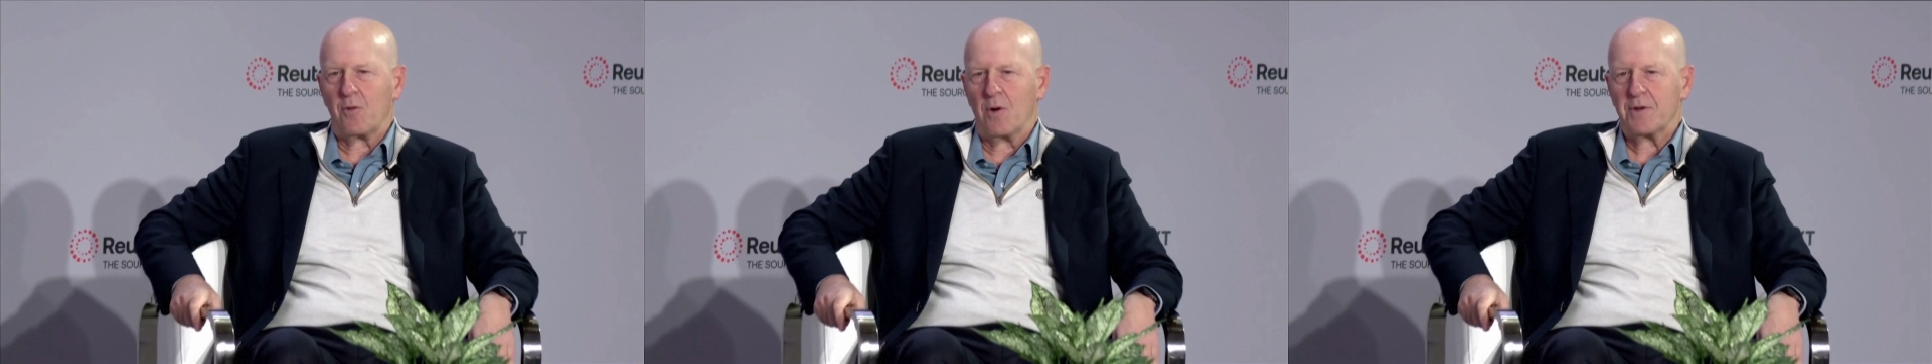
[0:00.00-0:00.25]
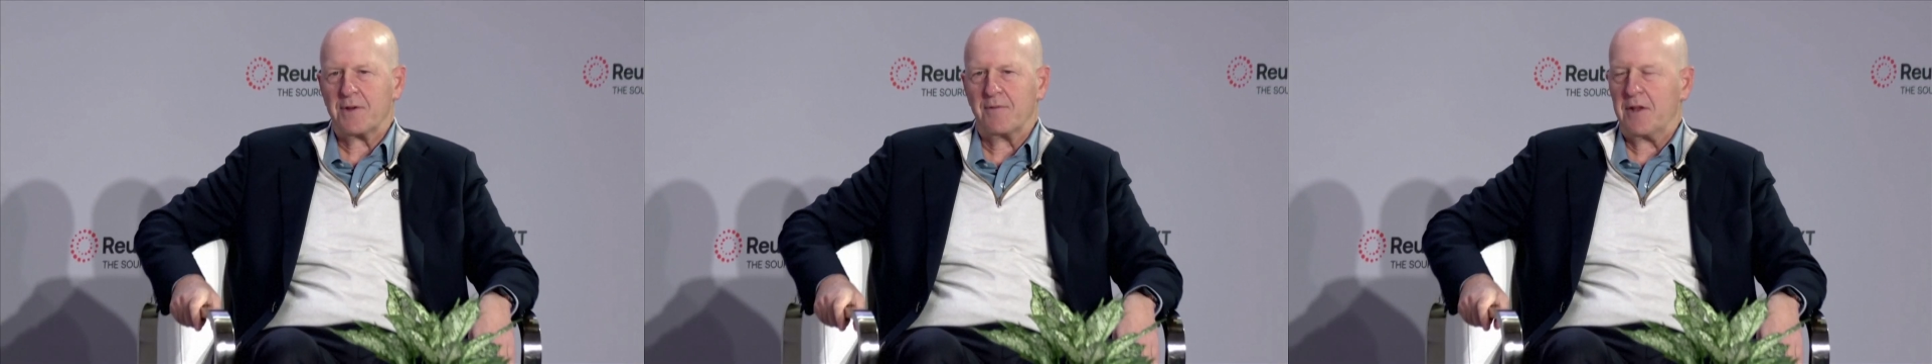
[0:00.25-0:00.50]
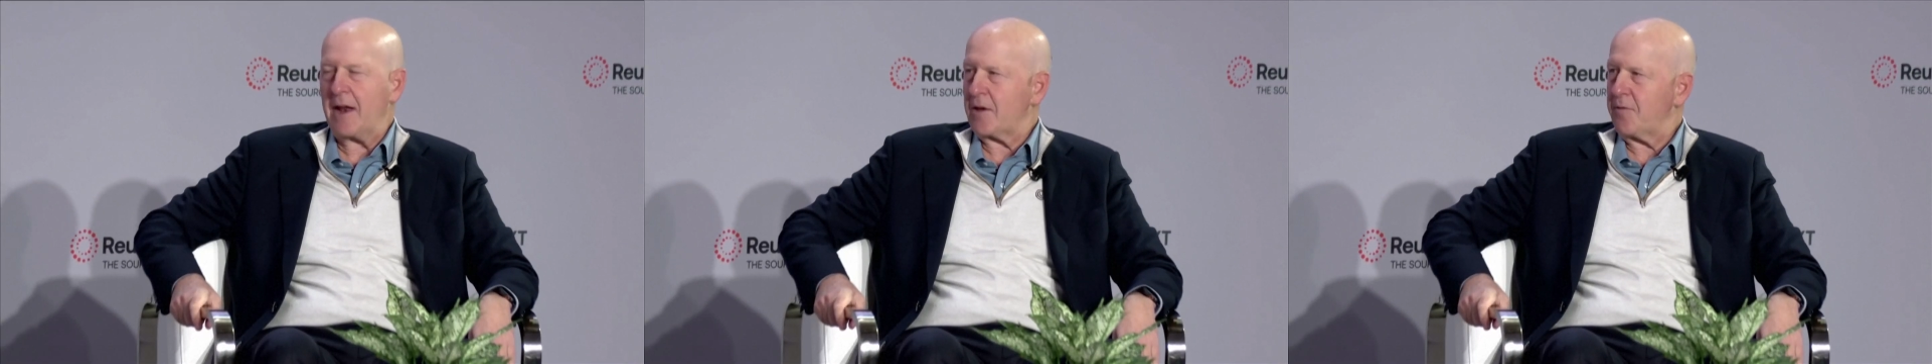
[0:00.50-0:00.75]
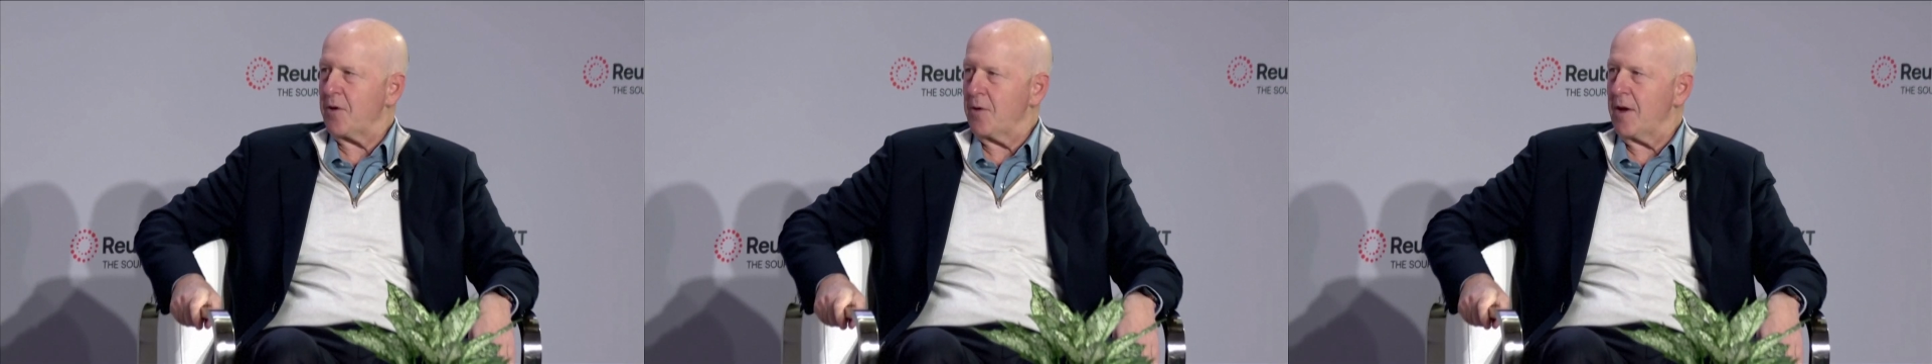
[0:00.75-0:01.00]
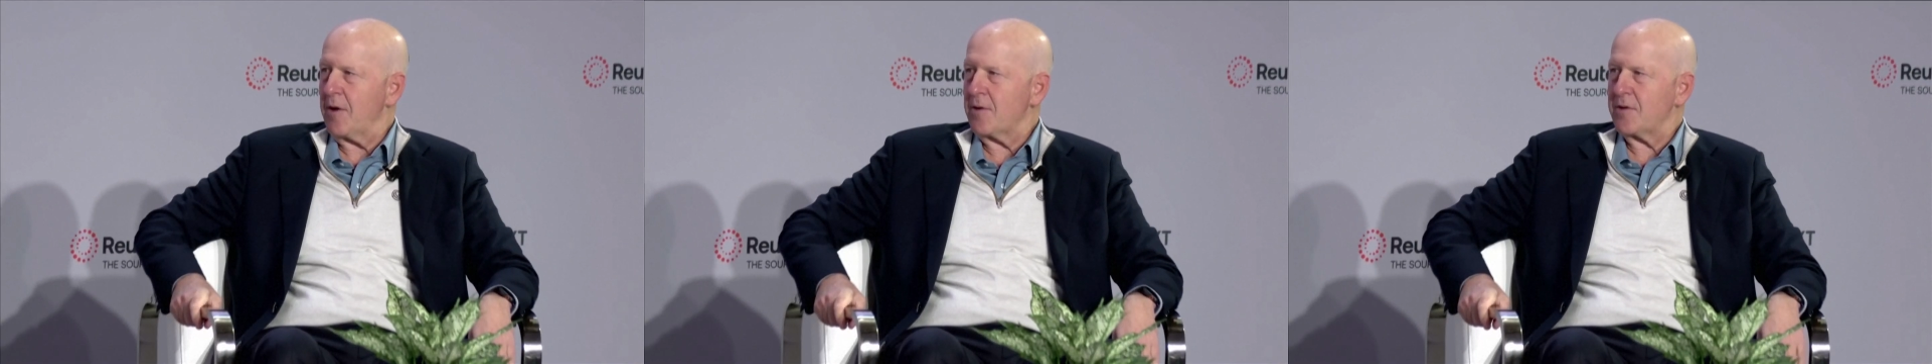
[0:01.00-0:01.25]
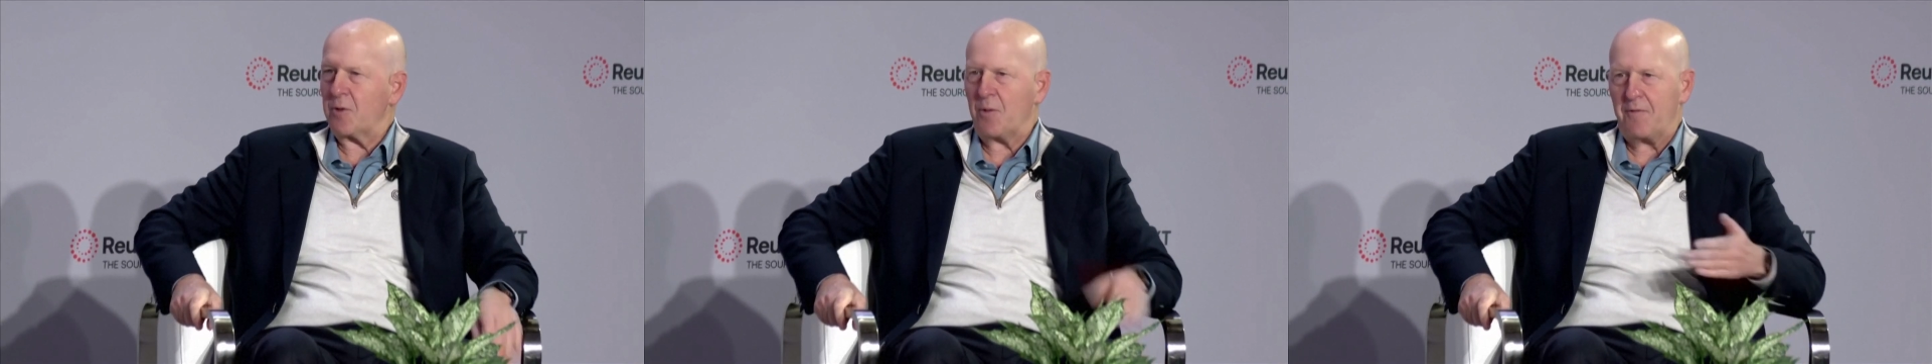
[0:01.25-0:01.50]
course of the next few
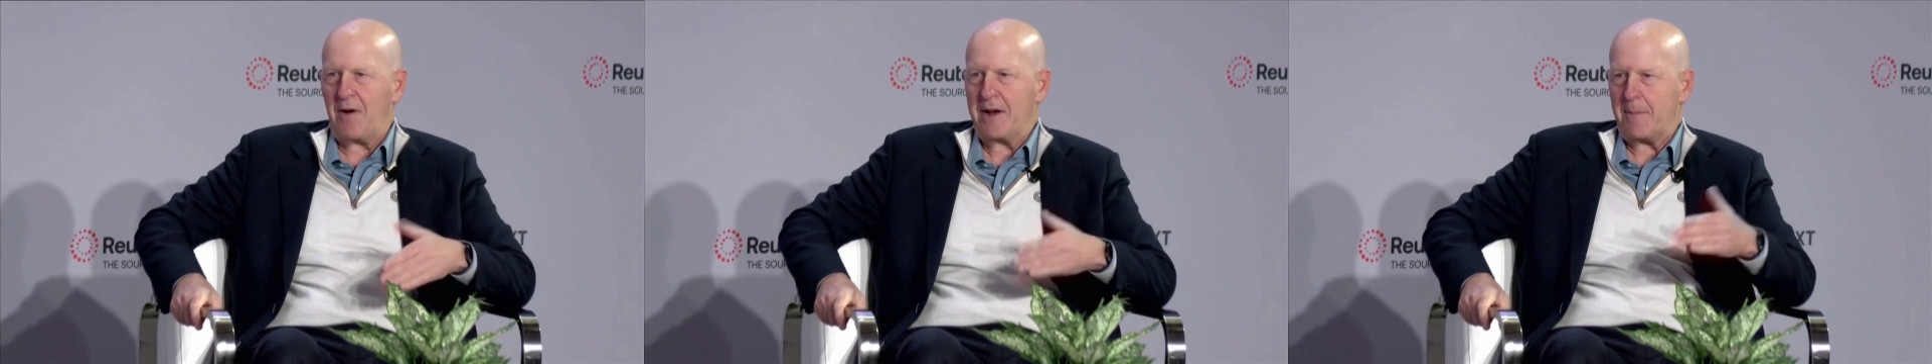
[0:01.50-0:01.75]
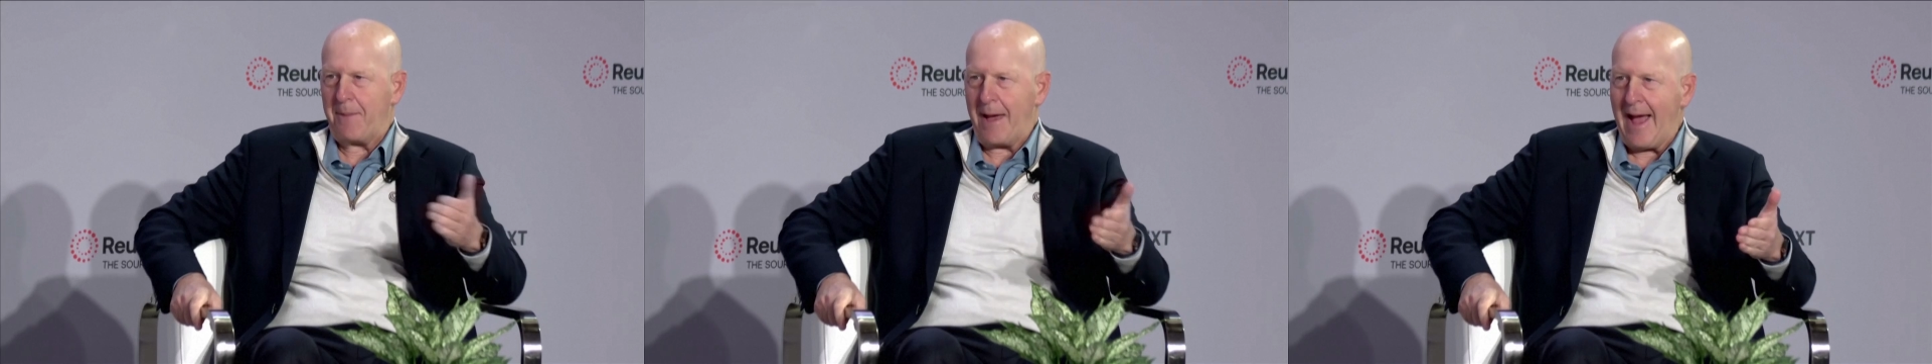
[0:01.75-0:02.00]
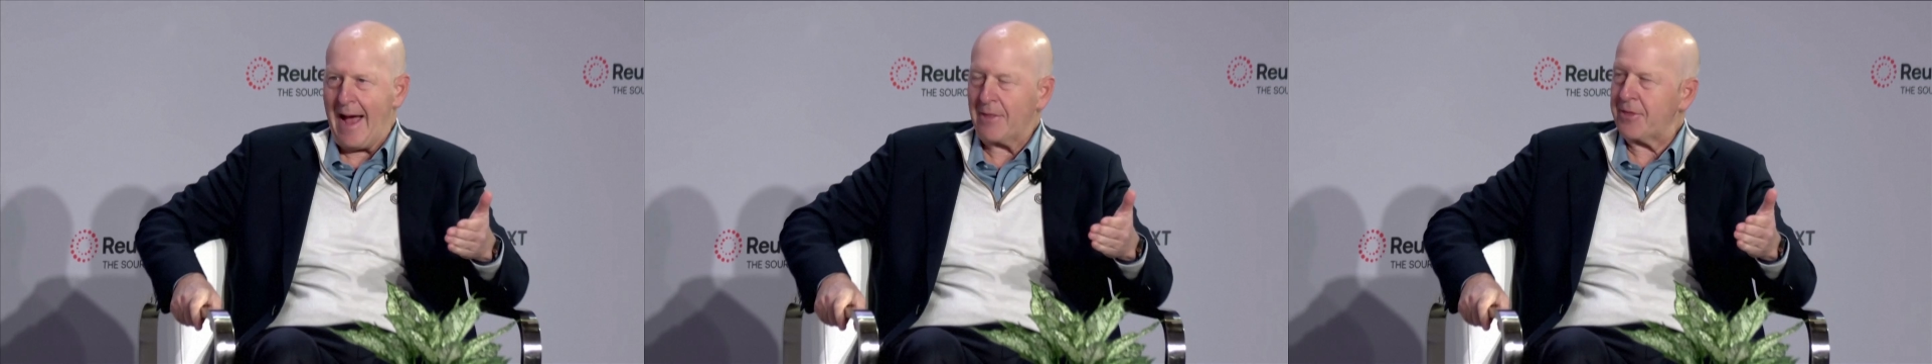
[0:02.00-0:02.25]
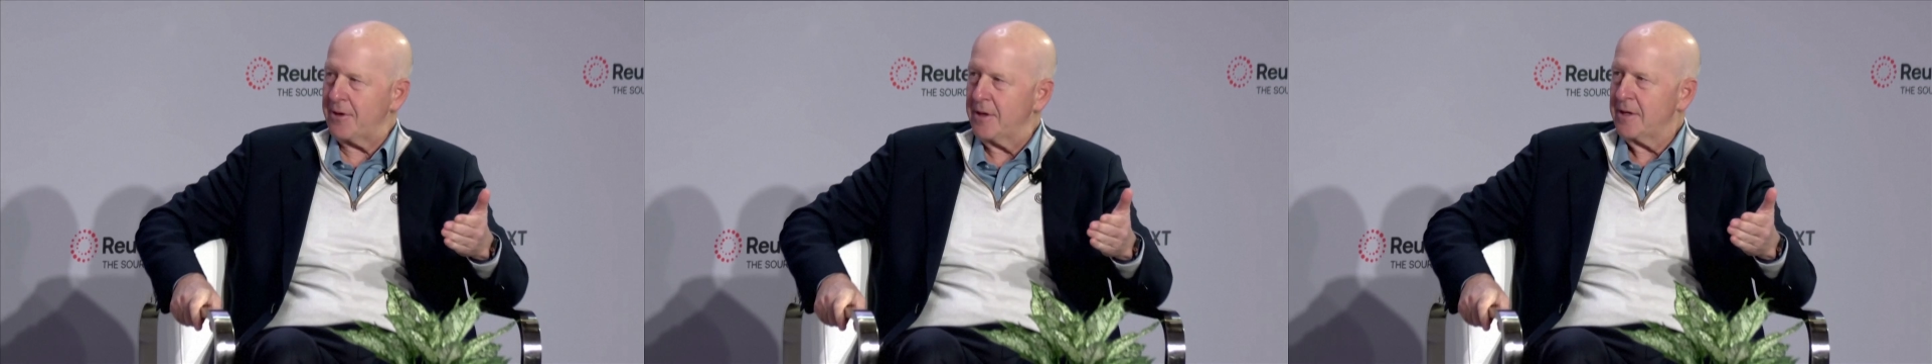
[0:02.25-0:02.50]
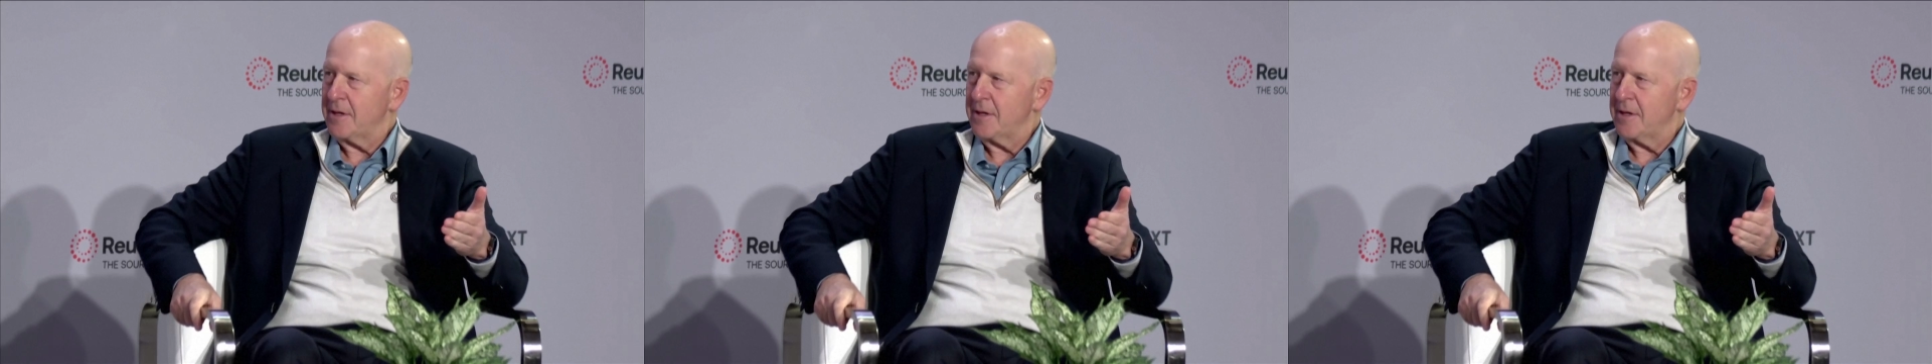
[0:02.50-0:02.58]
years that we find a path